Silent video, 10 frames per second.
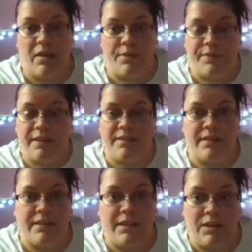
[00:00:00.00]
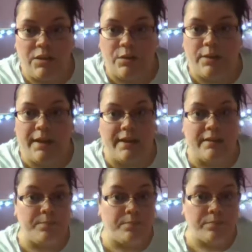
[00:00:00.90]
authentically you,
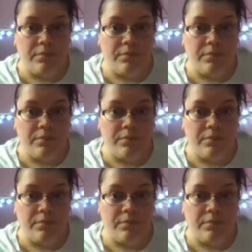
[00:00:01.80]
and